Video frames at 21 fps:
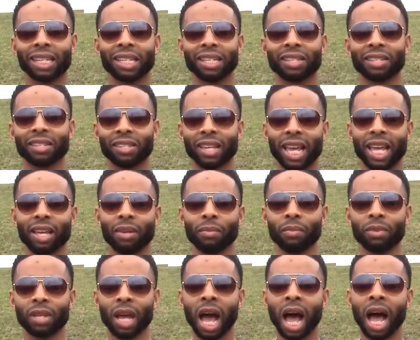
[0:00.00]
at the
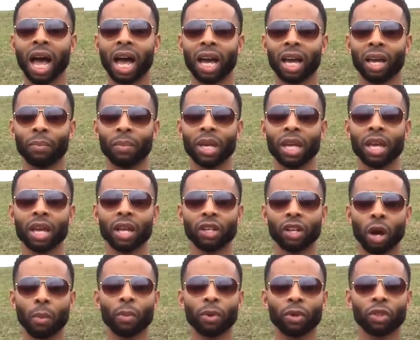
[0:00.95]
same time.
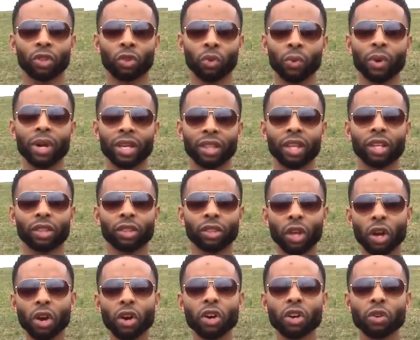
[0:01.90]
Number three, the
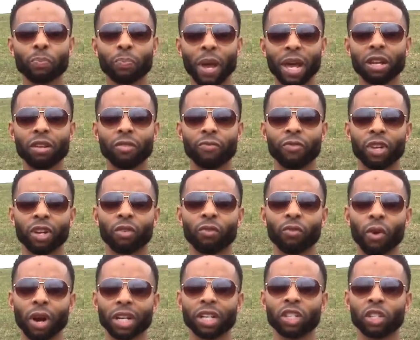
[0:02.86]
third benefit
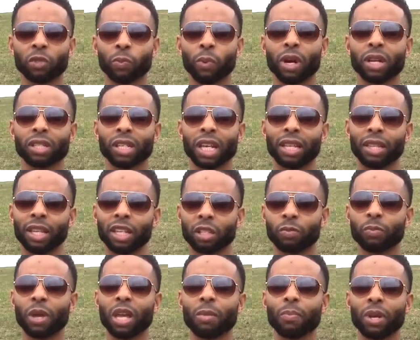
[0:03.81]
of running sprints, and
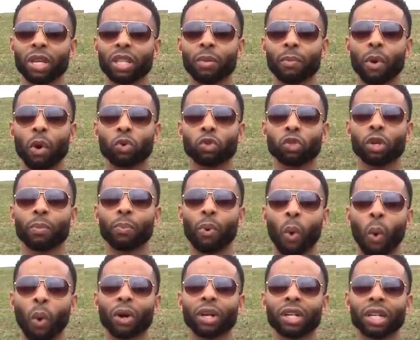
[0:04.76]
this may be the most
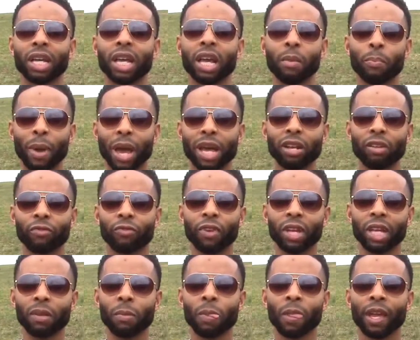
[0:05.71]
important
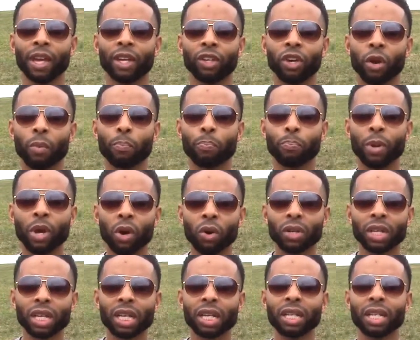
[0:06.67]
benefit, you're
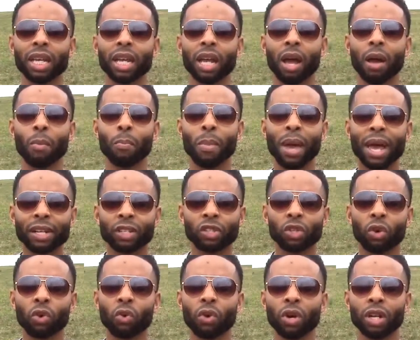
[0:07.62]
building
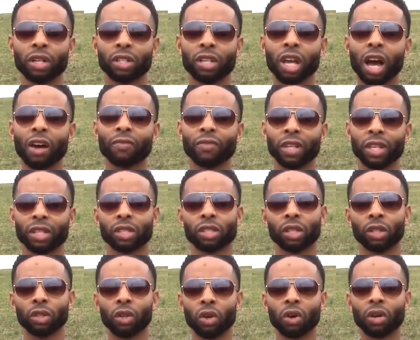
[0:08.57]
mental
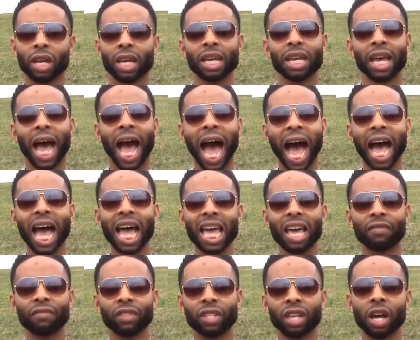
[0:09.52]
toughness. Look, I
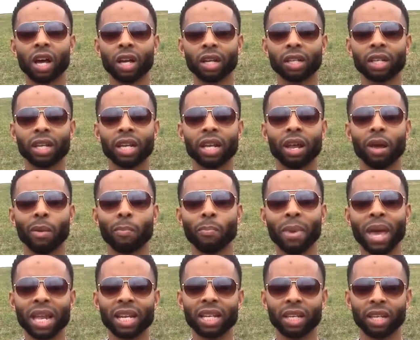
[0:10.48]
have done
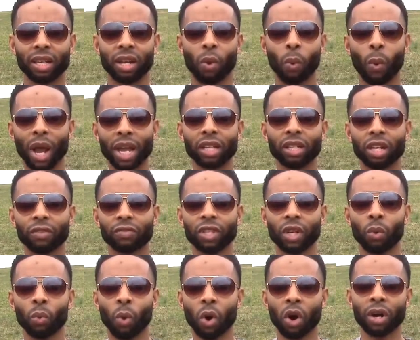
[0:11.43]
many
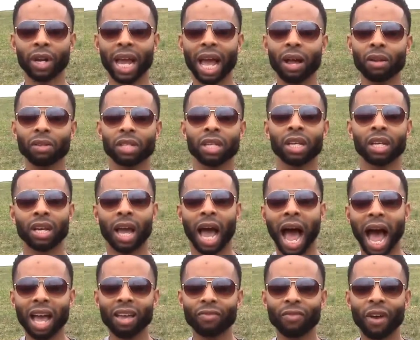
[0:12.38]
weightlifting workouts,
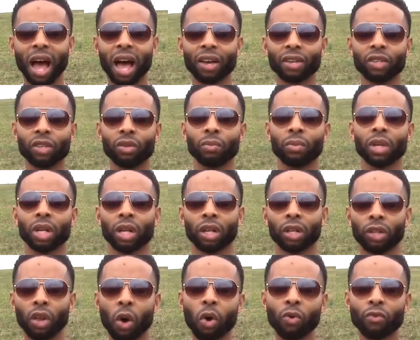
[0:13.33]
high volume,
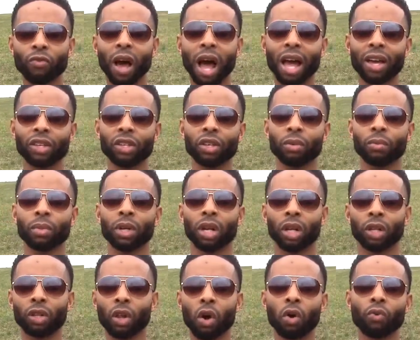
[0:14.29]
low volume,
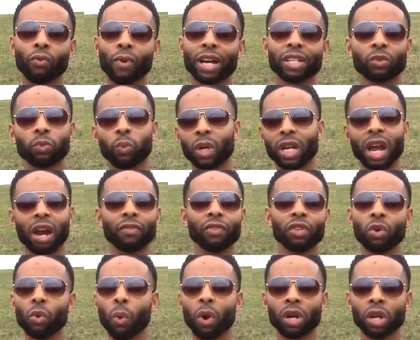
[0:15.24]
low rest,
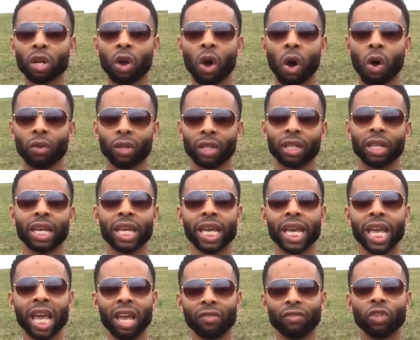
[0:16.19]
whatever you want to call it.
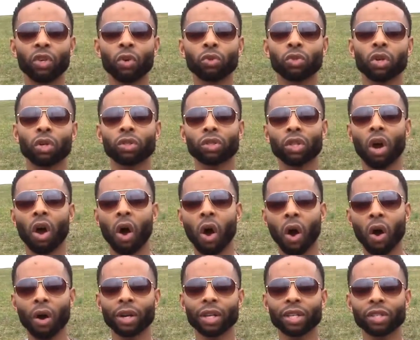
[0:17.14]
If you took the
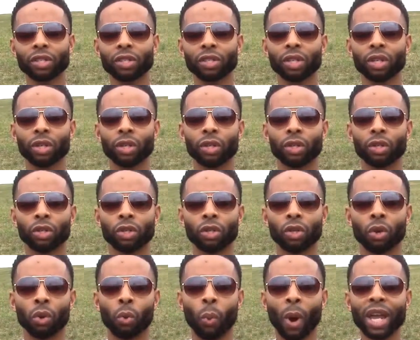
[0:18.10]
hardest
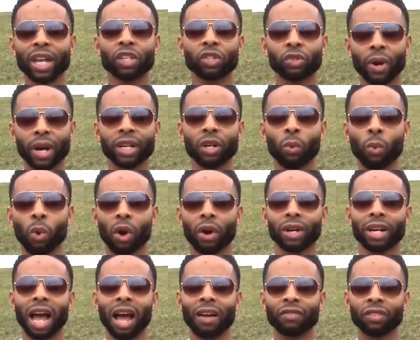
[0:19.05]
weight training
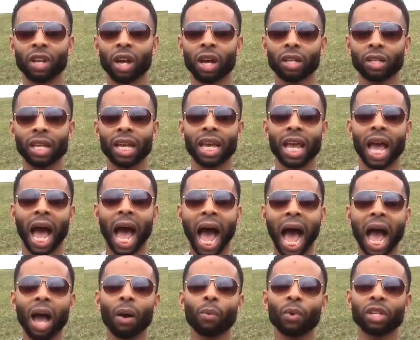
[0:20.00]
workout I've done,
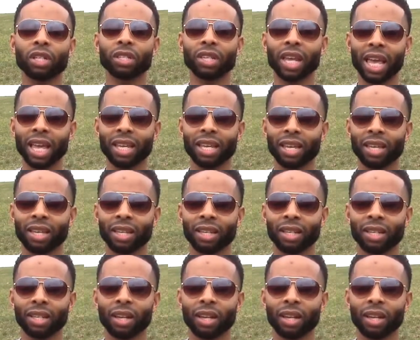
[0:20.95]
I would take